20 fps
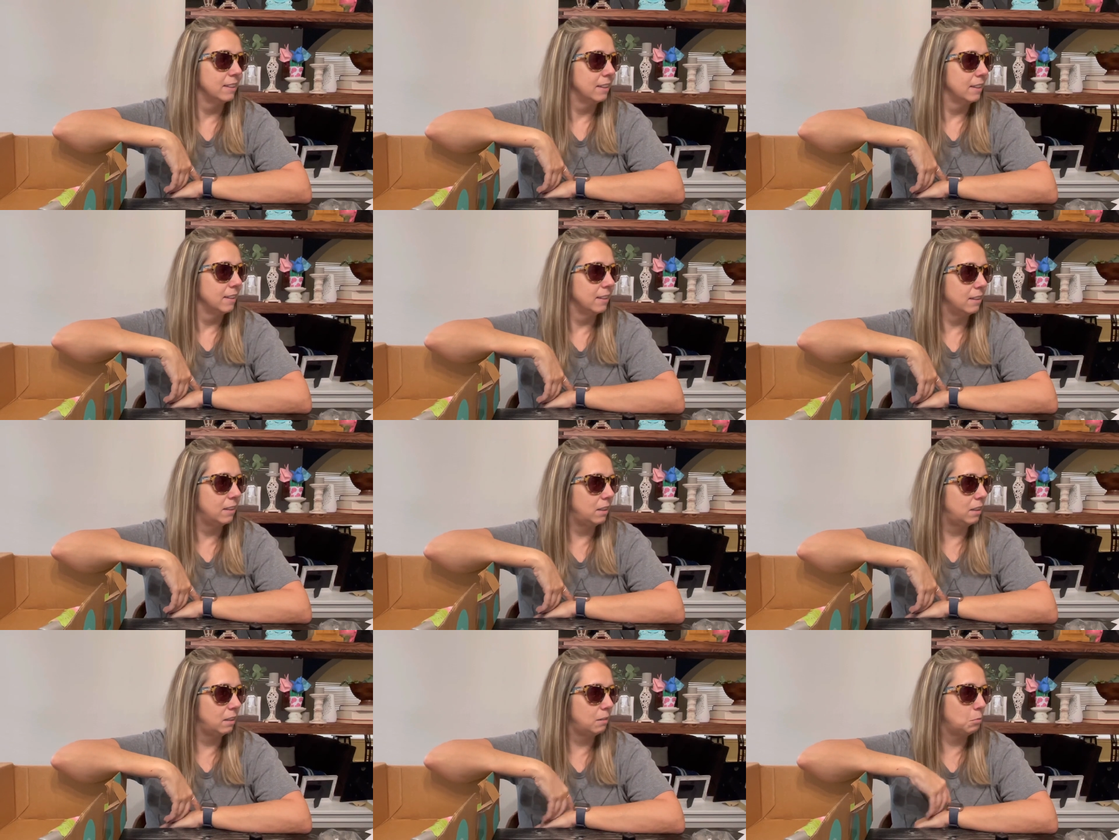
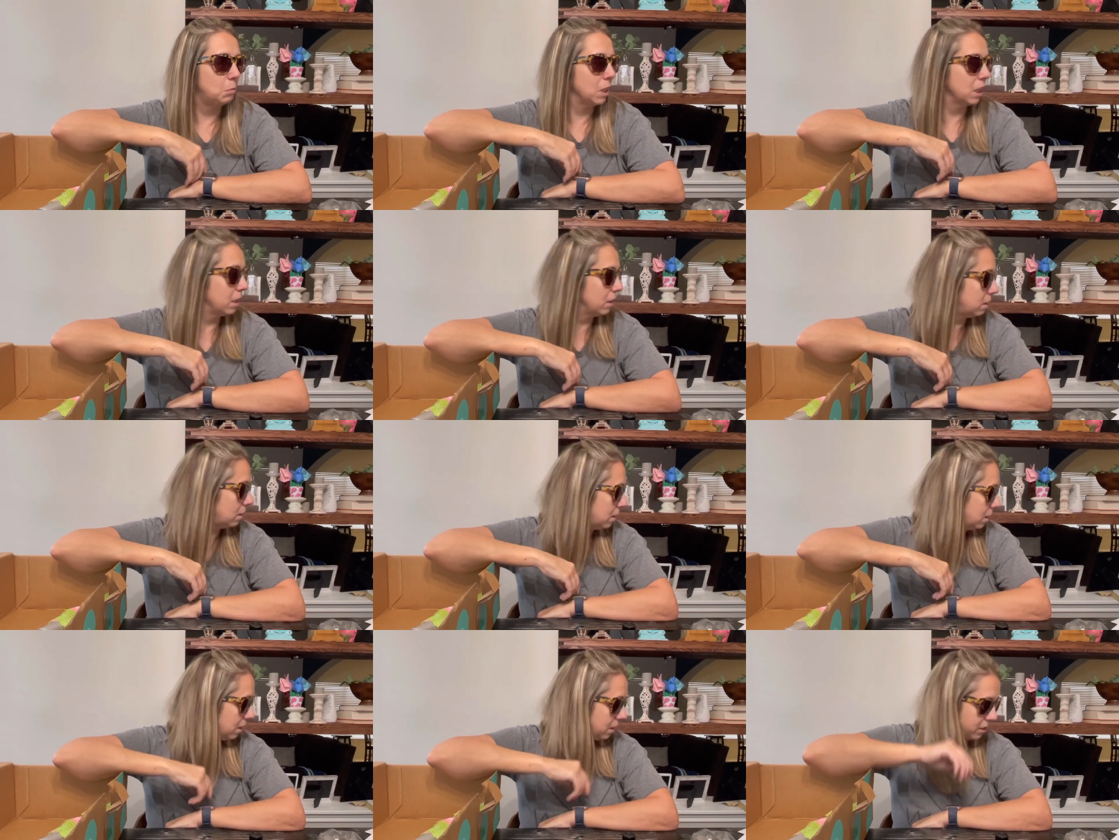
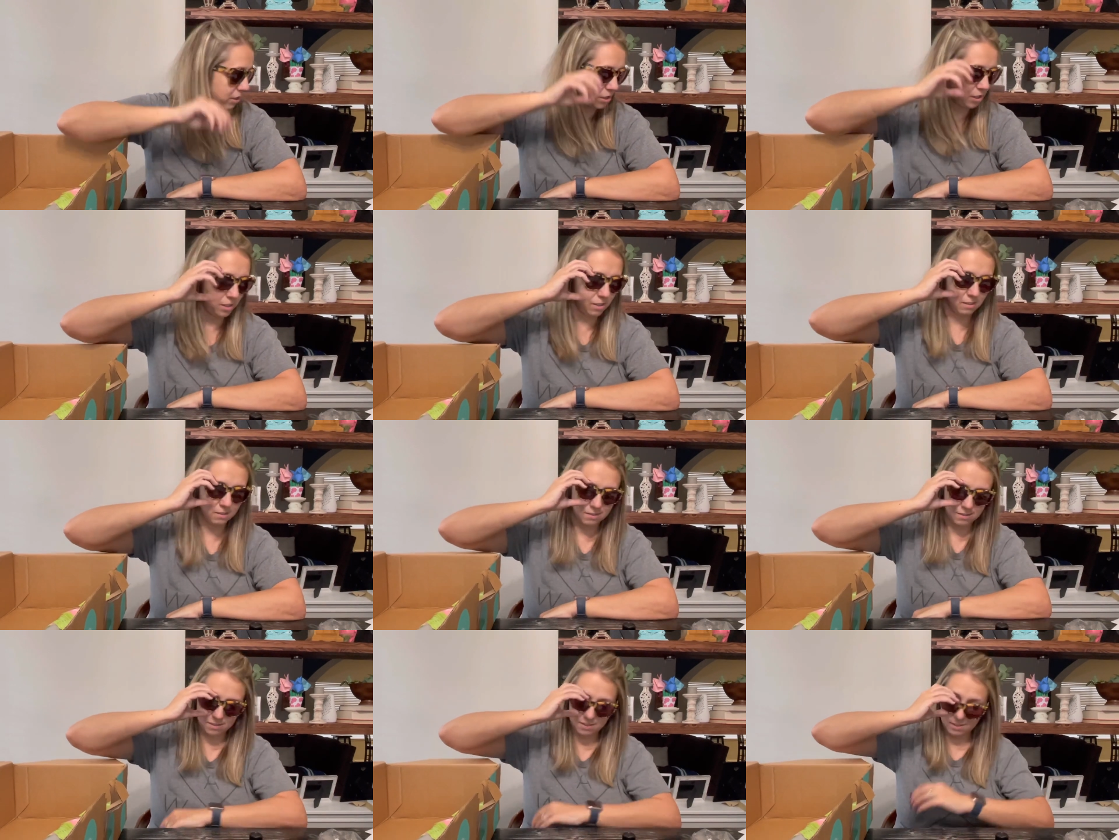
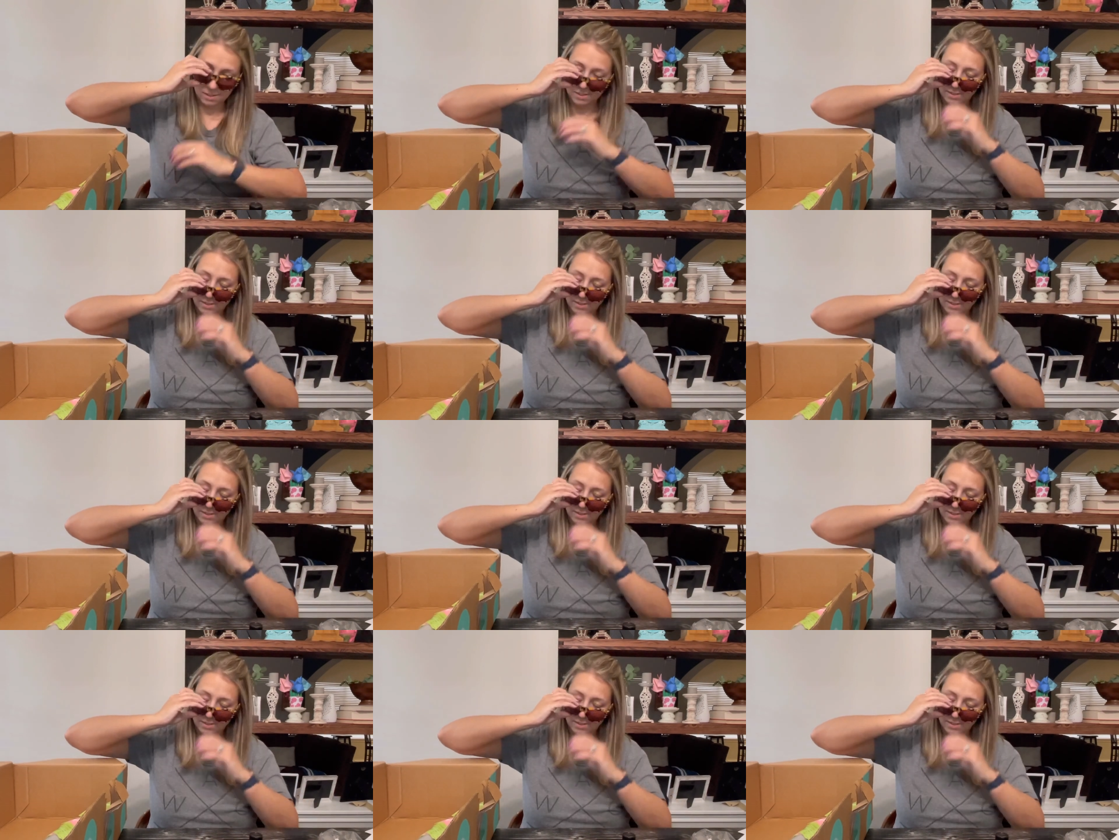[no speech]